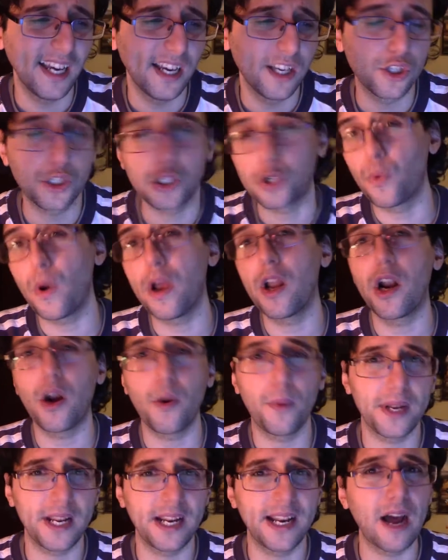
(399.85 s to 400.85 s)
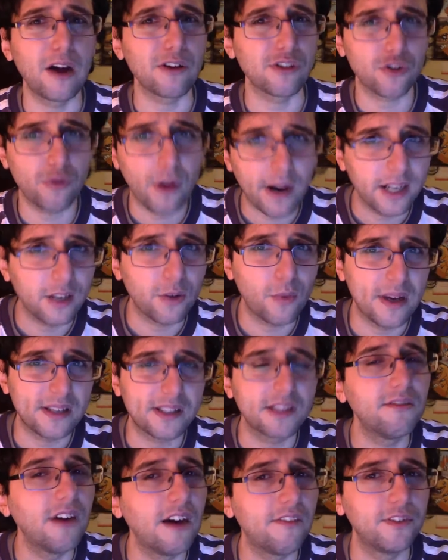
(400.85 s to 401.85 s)
Square already announced Dragon Quest
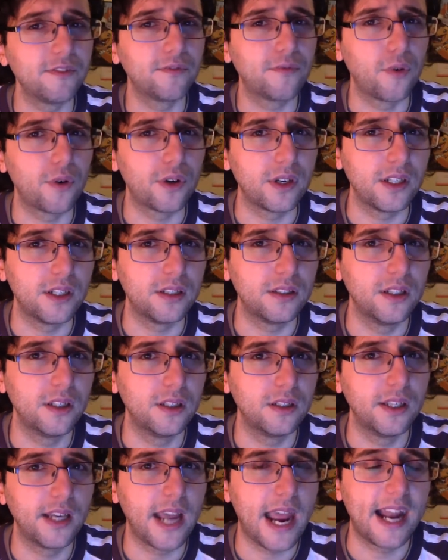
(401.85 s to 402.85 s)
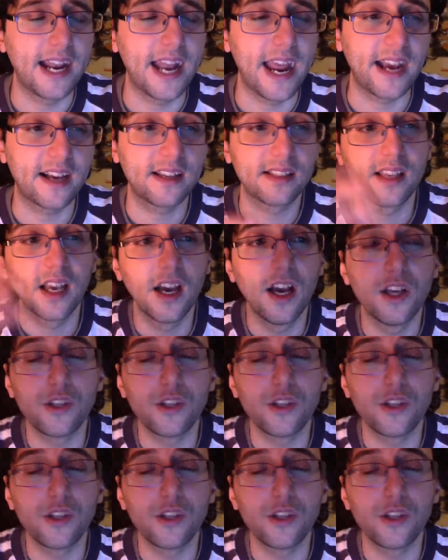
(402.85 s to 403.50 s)
XI for the NX.